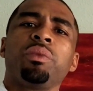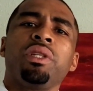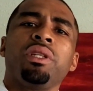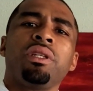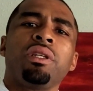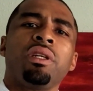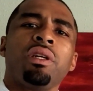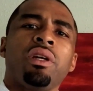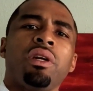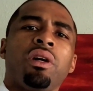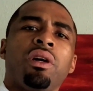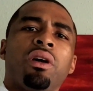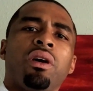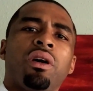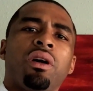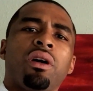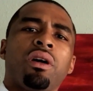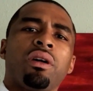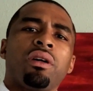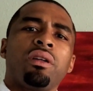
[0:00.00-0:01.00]
me
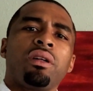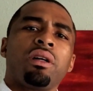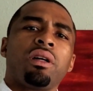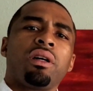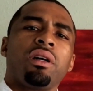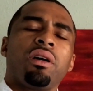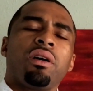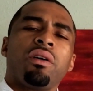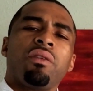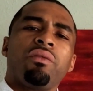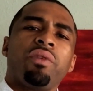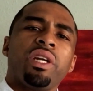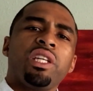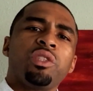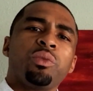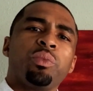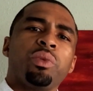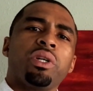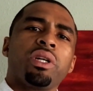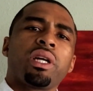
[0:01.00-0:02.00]
on
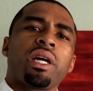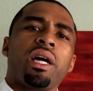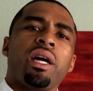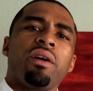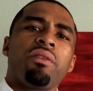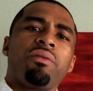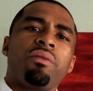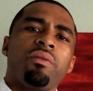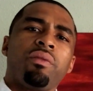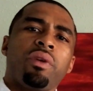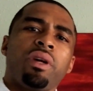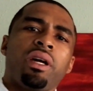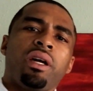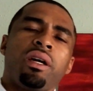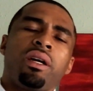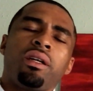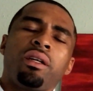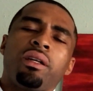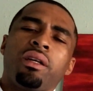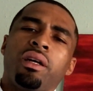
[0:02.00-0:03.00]
Facebook at
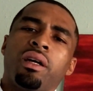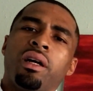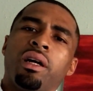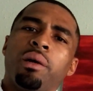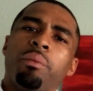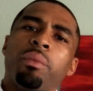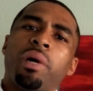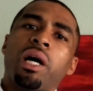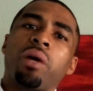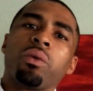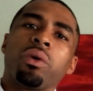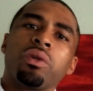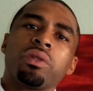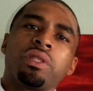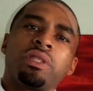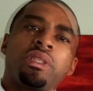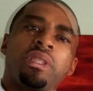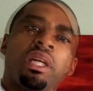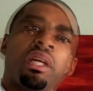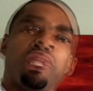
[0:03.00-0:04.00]
My
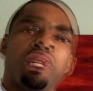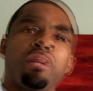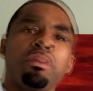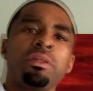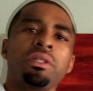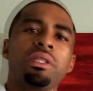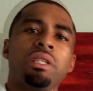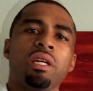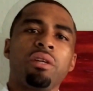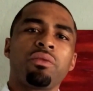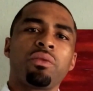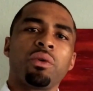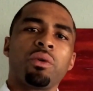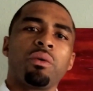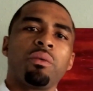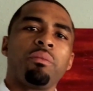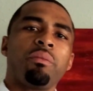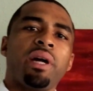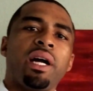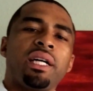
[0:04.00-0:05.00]
Road to Seven. The time is now
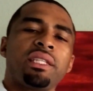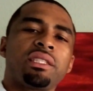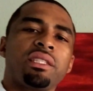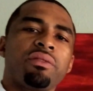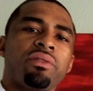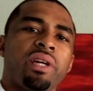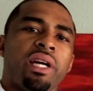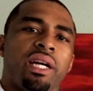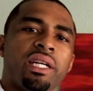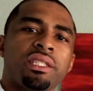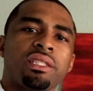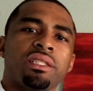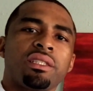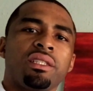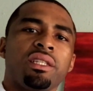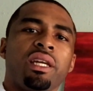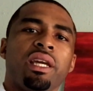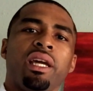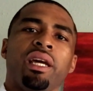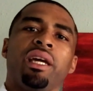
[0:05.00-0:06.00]
for massive
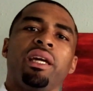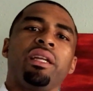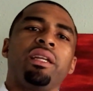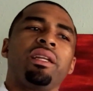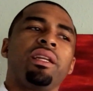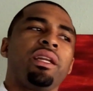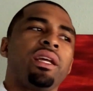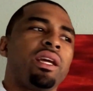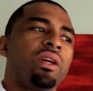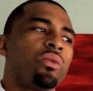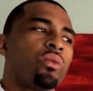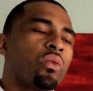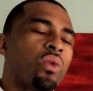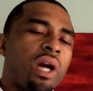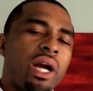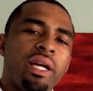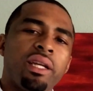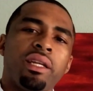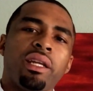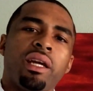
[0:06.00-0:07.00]
action and
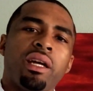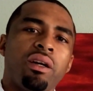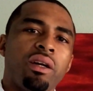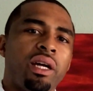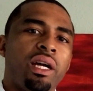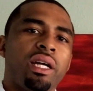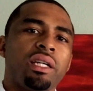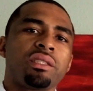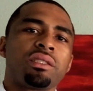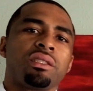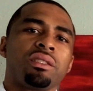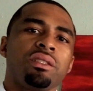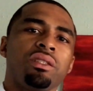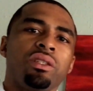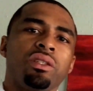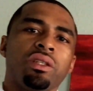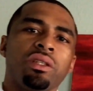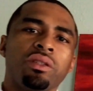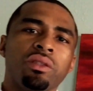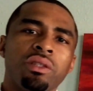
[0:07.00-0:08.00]
right now action.
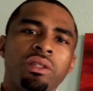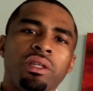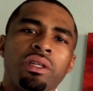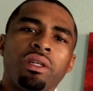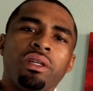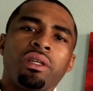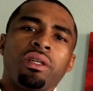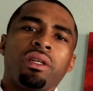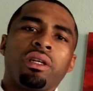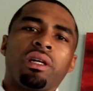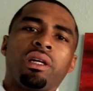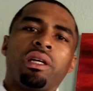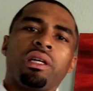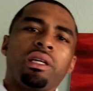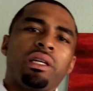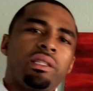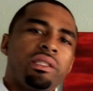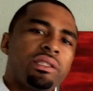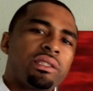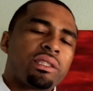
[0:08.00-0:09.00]

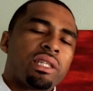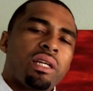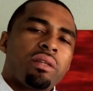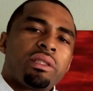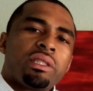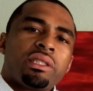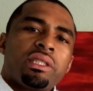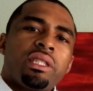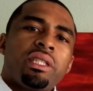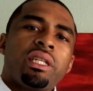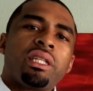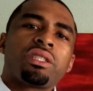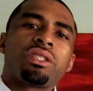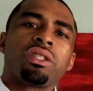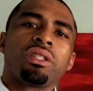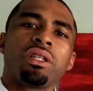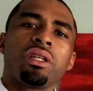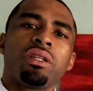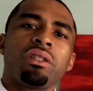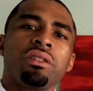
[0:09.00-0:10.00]
And it's time to 10x
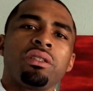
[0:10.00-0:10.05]
your